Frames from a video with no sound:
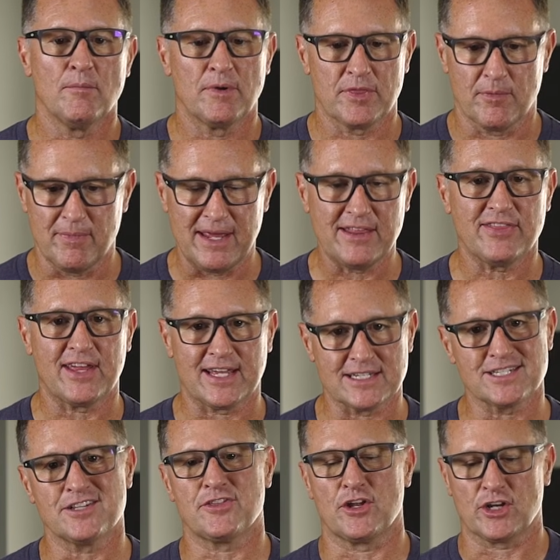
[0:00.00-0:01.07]
But the main thing
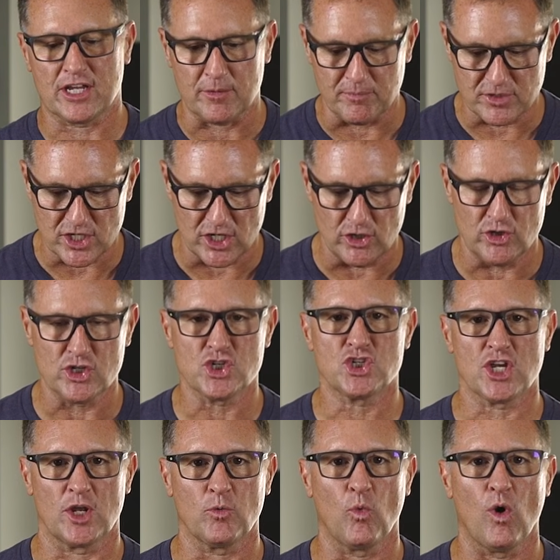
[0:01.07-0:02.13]
is that they continue to
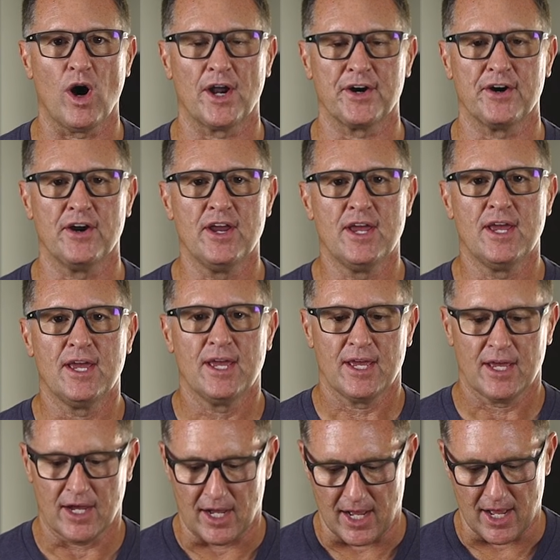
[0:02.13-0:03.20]
shed water
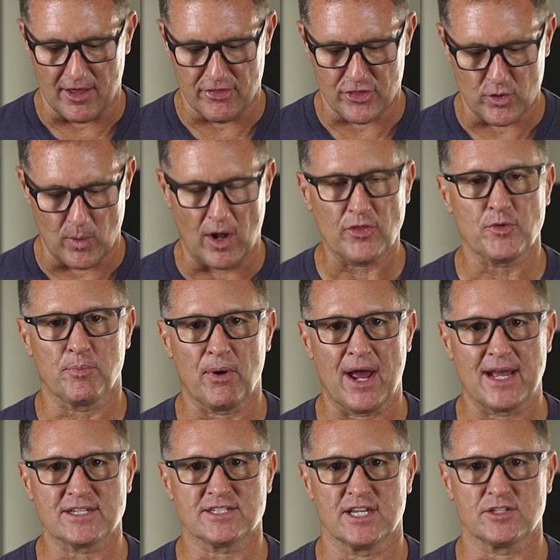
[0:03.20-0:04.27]
throughout the
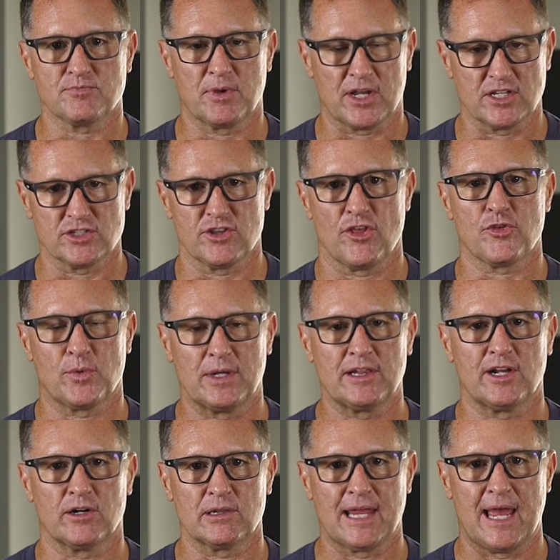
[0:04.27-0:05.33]
process because of the
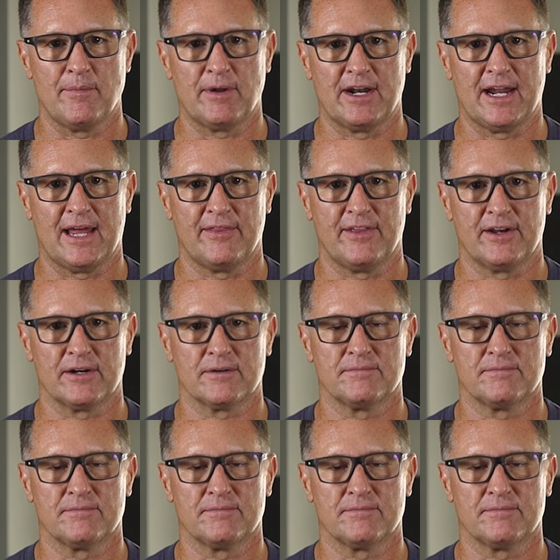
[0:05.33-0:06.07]
3-layer laminate on there.